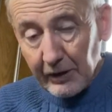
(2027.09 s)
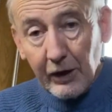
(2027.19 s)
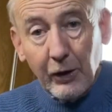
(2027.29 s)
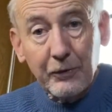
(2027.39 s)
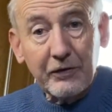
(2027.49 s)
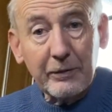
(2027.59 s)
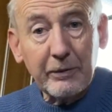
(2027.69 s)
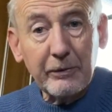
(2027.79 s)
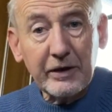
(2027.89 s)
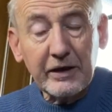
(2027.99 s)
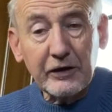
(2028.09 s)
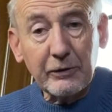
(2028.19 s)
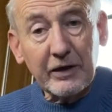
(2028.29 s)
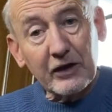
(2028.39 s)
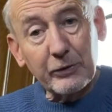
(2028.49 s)
Hopefully when we
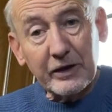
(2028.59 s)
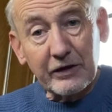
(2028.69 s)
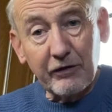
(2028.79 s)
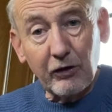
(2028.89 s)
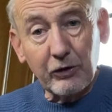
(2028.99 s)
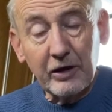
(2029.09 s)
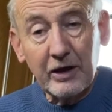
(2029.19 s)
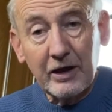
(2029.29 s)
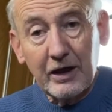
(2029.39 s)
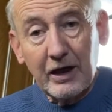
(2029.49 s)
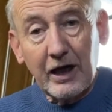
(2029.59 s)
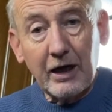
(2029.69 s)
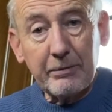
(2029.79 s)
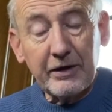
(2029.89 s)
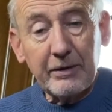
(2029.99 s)
do next week's vlog,
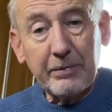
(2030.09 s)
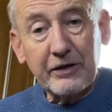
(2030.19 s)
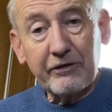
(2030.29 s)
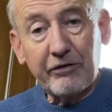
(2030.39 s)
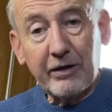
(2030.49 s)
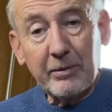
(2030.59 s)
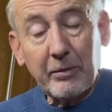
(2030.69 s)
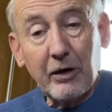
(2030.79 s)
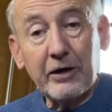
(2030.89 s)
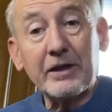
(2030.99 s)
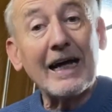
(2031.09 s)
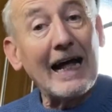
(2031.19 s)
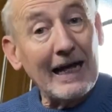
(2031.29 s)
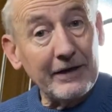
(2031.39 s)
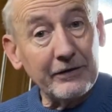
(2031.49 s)
I'll be in a better frame of mind,
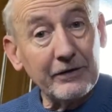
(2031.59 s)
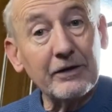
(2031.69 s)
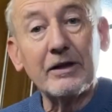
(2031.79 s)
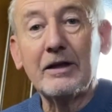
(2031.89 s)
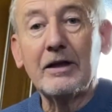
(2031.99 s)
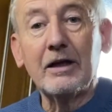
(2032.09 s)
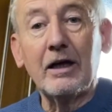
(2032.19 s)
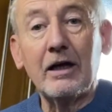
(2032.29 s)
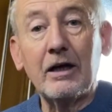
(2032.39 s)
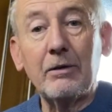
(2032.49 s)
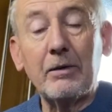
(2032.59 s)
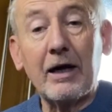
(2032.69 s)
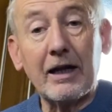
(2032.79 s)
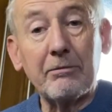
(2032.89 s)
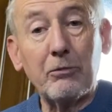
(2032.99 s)
and
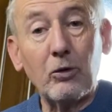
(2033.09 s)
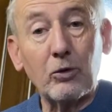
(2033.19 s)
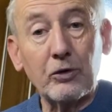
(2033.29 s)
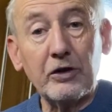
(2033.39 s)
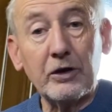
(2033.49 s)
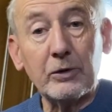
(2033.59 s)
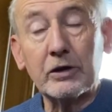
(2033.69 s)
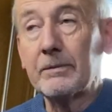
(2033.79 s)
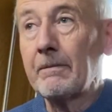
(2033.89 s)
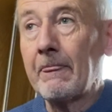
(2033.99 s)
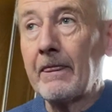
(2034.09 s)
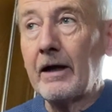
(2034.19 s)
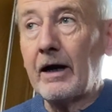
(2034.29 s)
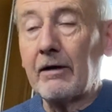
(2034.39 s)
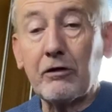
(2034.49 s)
I'll have more good news.
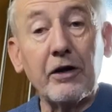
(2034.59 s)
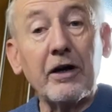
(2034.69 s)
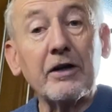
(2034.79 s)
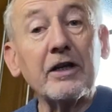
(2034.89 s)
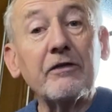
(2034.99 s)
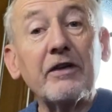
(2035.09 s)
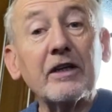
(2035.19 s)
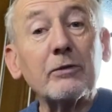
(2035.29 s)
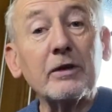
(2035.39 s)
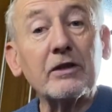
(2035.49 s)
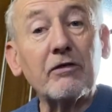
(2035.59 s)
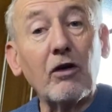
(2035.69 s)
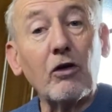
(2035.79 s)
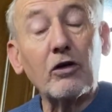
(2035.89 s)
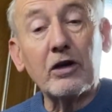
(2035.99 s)
I've got an idea for next week's
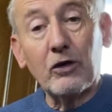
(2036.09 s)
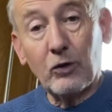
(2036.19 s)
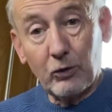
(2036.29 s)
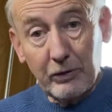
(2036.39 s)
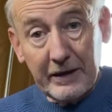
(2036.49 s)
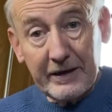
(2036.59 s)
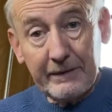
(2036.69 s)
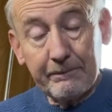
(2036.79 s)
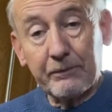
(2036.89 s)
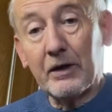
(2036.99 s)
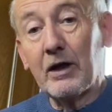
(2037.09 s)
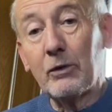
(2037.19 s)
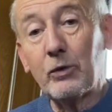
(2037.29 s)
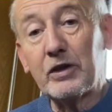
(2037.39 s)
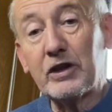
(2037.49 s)
vlog already,
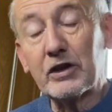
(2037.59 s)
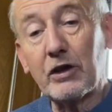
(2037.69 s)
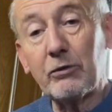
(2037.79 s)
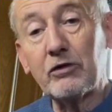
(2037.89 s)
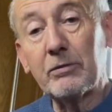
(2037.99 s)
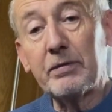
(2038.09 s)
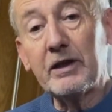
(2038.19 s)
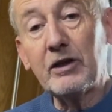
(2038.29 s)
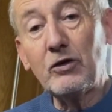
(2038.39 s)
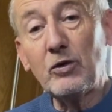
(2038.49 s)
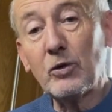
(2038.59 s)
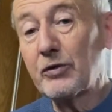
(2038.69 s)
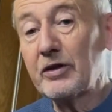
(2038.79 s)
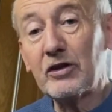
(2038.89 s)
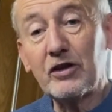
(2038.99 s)
which is going to be
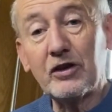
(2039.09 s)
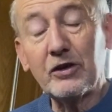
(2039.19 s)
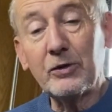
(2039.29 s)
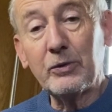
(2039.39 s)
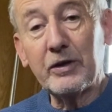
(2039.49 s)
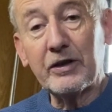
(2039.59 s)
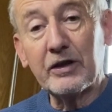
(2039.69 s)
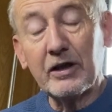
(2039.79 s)
nothing to do with